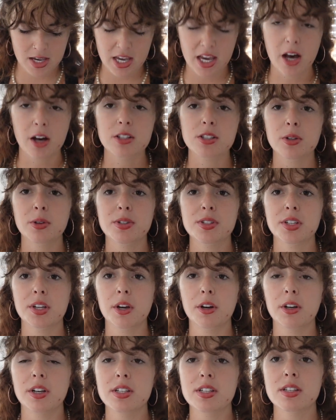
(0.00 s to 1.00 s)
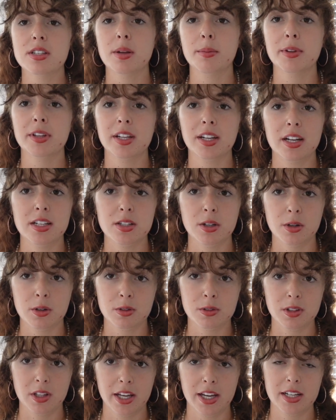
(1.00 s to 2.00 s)
Also, insecurities is something that I
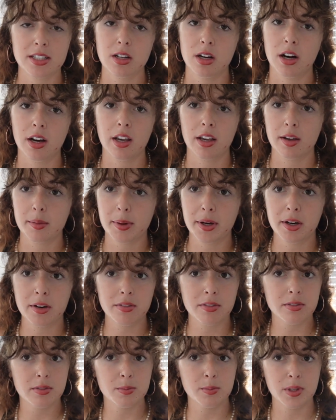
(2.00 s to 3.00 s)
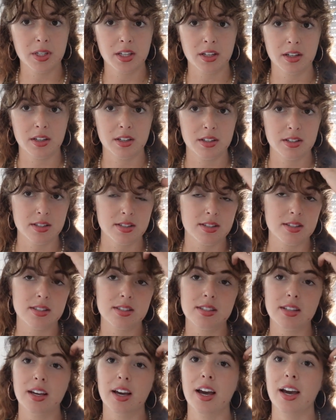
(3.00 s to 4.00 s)
don't like talking about
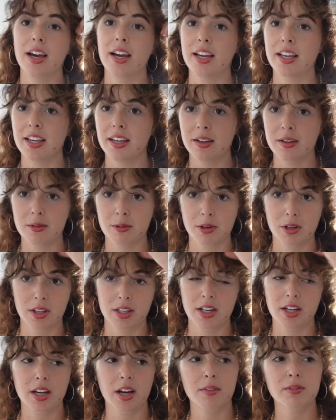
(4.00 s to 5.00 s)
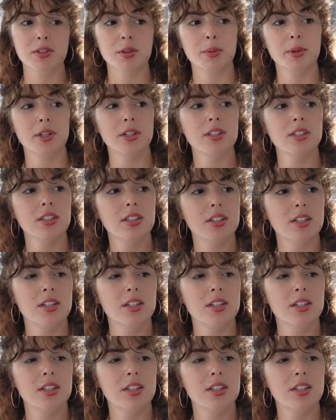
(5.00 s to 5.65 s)
because I get really uncomfortable.